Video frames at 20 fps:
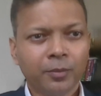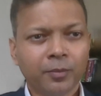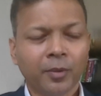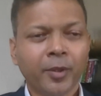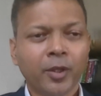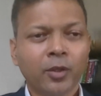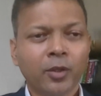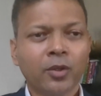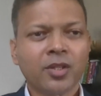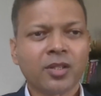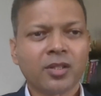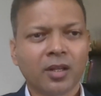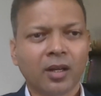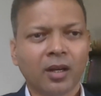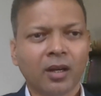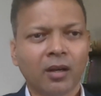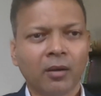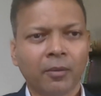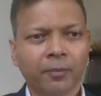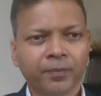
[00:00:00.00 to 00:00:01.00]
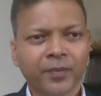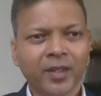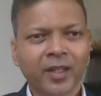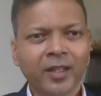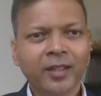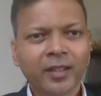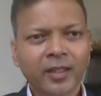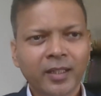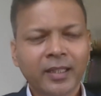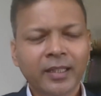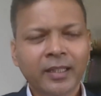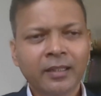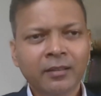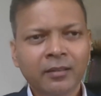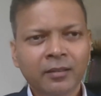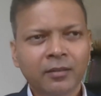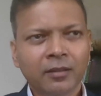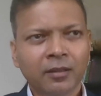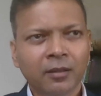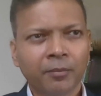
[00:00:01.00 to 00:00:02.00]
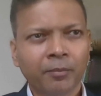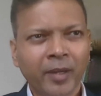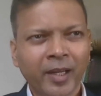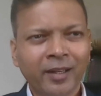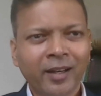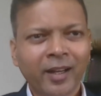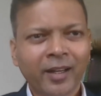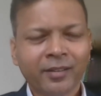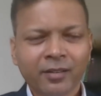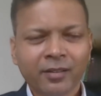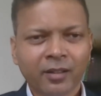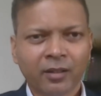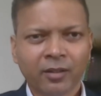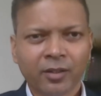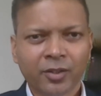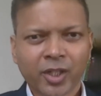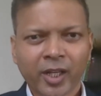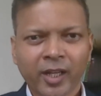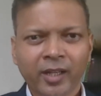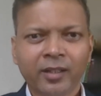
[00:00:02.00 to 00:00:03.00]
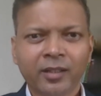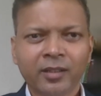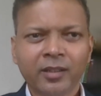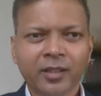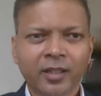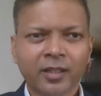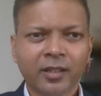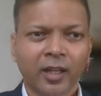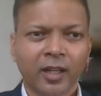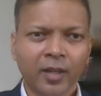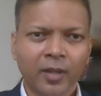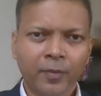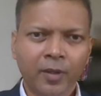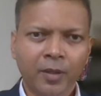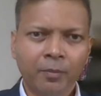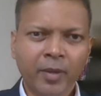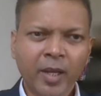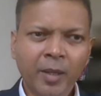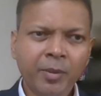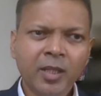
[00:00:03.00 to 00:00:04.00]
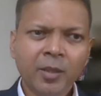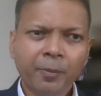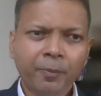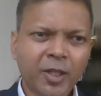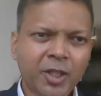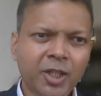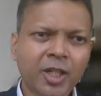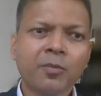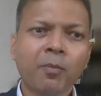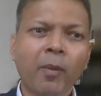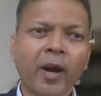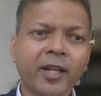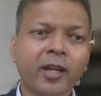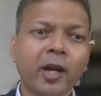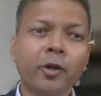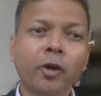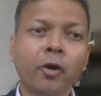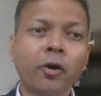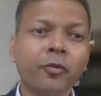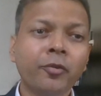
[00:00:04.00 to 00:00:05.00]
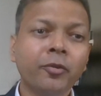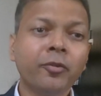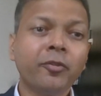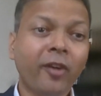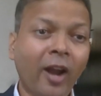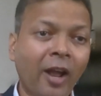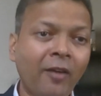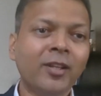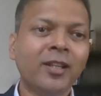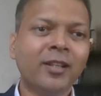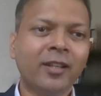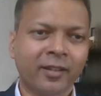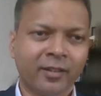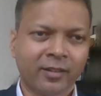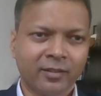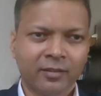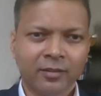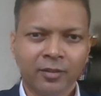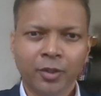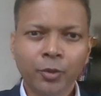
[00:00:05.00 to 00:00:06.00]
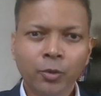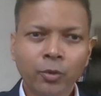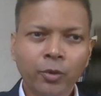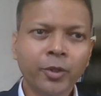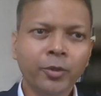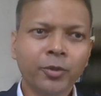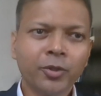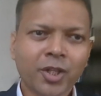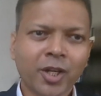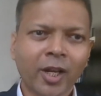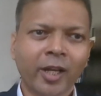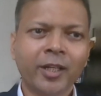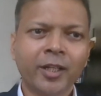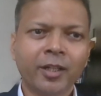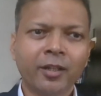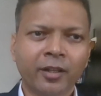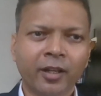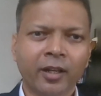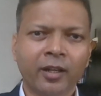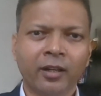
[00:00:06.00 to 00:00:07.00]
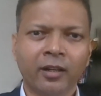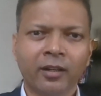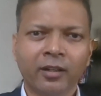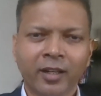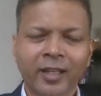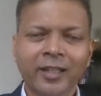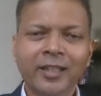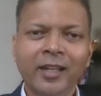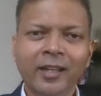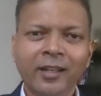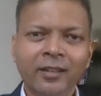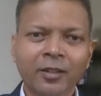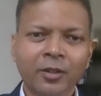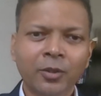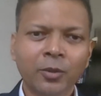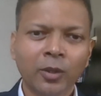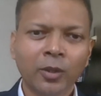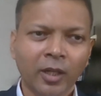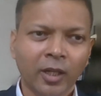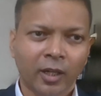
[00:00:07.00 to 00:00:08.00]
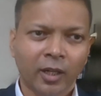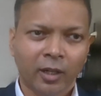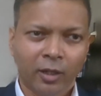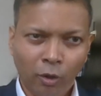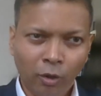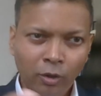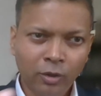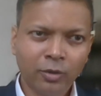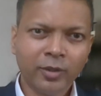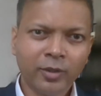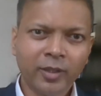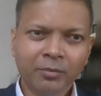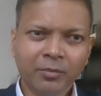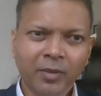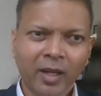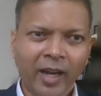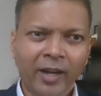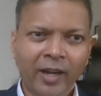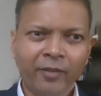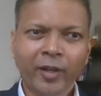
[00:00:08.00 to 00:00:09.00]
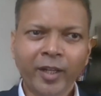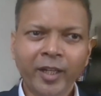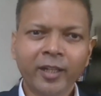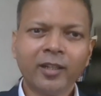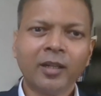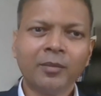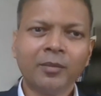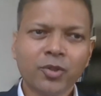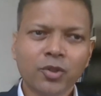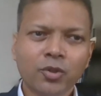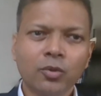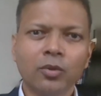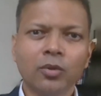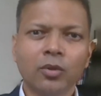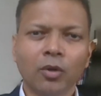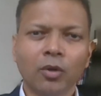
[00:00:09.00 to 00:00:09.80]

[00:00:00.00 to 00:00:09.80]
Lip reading: Because in mainland China, there maybe the patient might not have to travel there. You could use telehealth to talk to them, and when it comes to